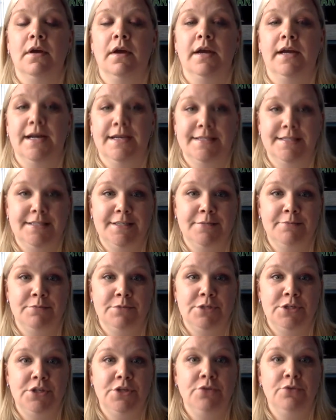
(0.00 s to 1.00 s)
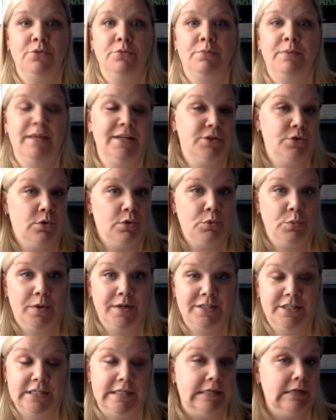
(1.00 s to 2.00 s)
accustomed to being told
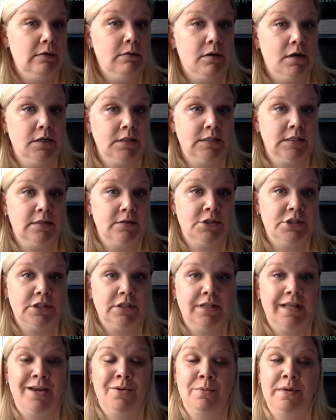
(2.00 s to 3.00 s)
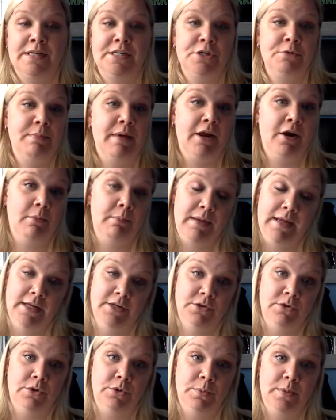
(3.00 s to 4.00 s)
what to do on social, and we do better being
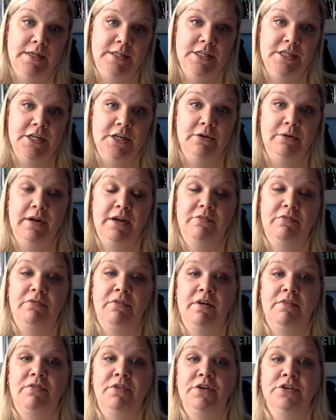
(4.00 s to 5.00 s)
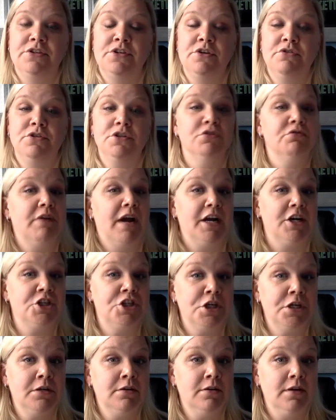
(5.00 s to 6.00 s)
told what to do. If there's no
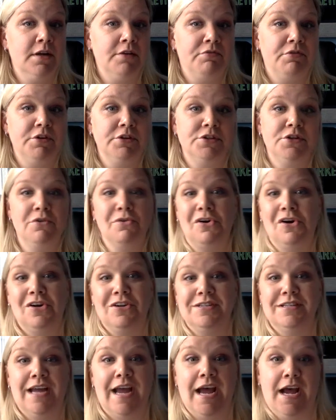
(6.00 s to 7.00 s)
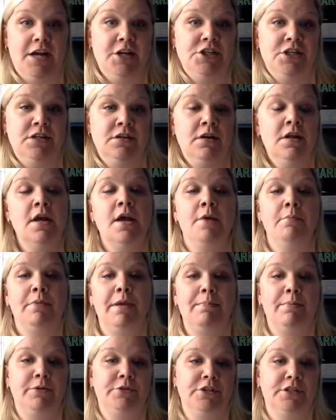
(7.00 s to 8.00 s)
direction, if there's no call to action,
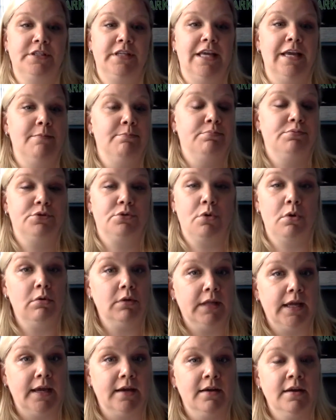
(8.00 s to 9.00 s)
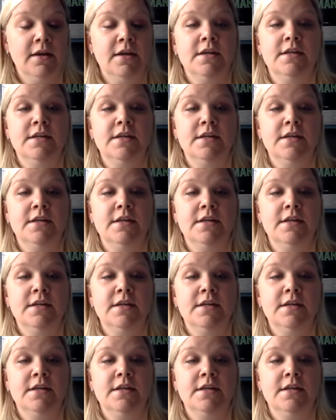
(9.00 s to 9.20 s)
people just keep scrolling.